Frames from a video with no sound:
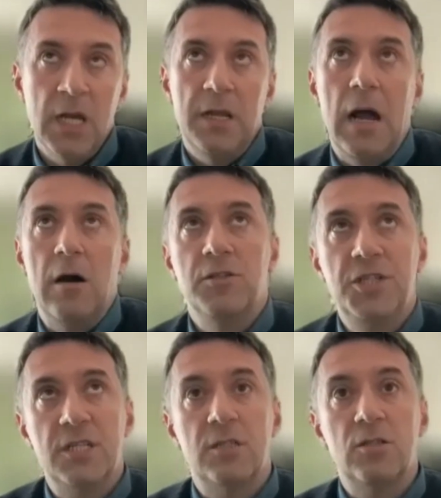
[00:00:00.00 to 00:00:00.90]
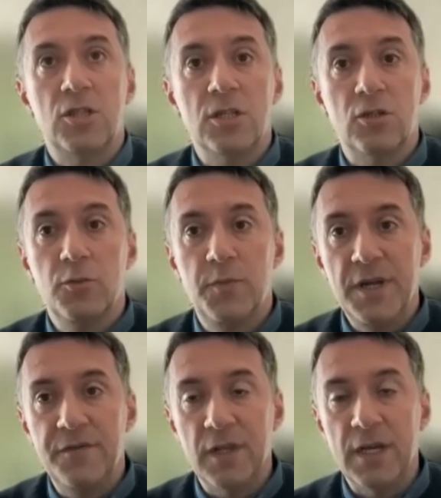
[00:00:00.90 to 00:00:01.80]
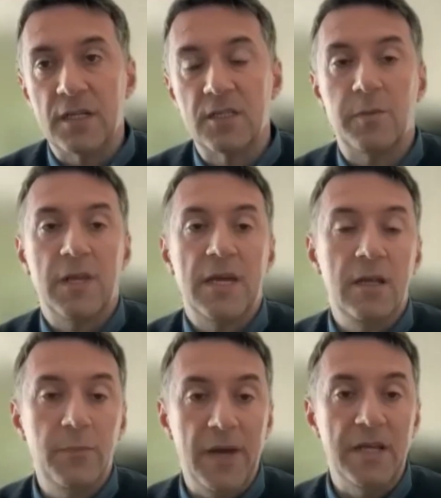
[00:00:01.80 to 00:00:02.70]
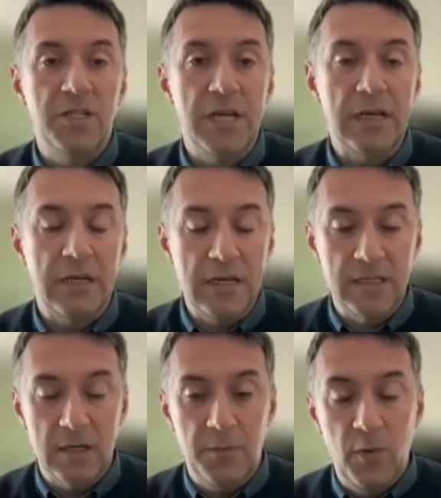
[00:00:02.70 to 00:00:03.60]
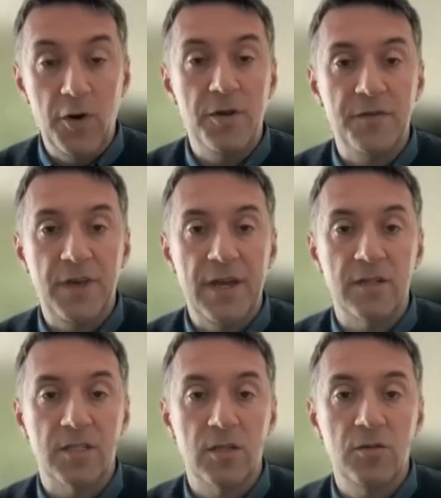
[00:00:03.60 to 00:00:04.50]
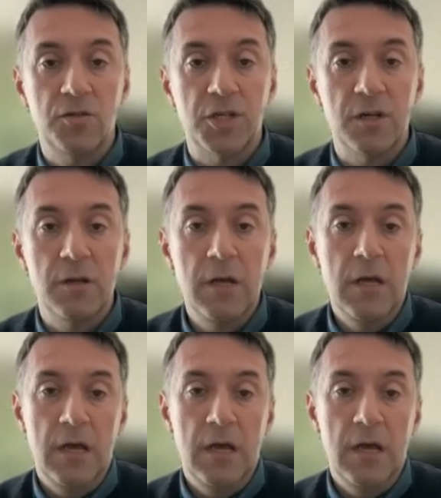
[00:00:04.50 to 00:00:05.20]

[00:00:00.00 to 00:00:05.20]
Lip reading: Now, just to briefly explain, PainChek is a point-of-care solution